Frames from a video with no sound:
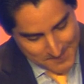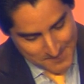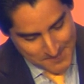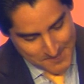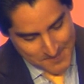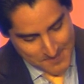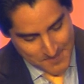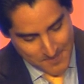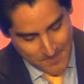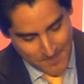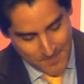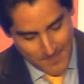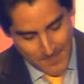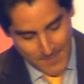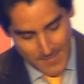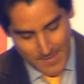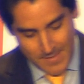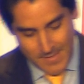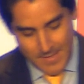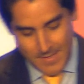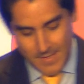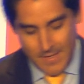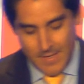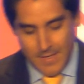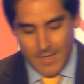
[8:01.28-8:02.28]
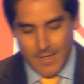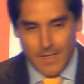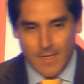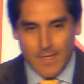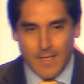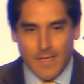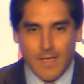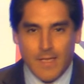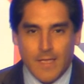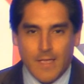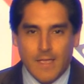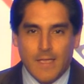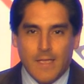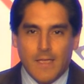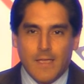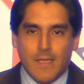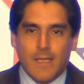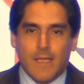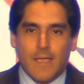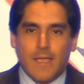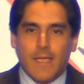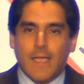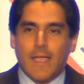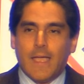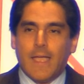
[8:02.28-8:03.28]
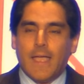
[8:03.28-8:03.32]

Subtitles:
Nothing is said.